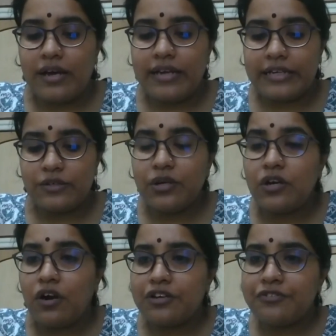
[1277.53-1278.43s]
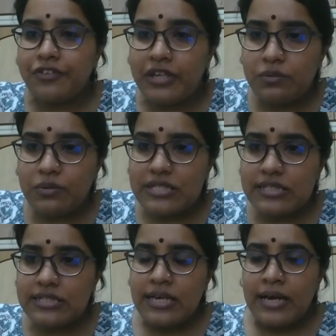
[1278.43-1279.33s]
i like doing a lot of field
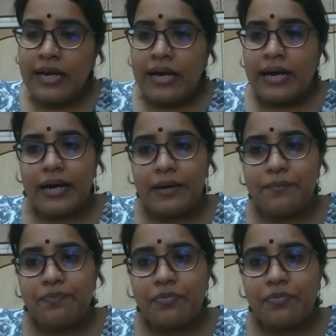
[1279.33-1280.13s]
visits um,